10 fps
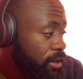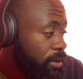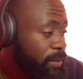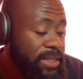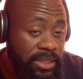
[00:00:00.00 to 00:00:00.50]

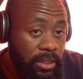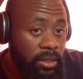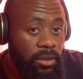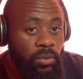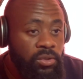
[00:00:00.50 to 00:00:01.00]

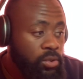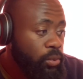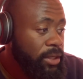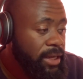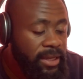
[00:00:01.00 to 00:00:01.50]
circle who's
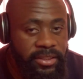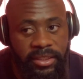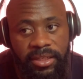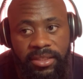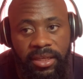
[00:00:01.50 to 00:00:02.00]
doing layer
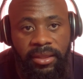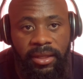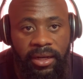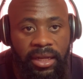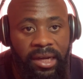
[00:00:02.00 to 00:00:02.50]
chicken saying
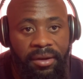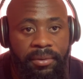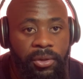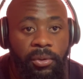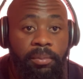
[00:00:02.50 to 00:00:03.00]
that
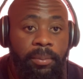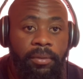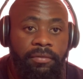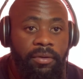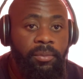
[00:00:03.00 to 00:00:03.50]
no, people
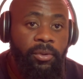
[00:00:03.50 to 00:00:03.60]
from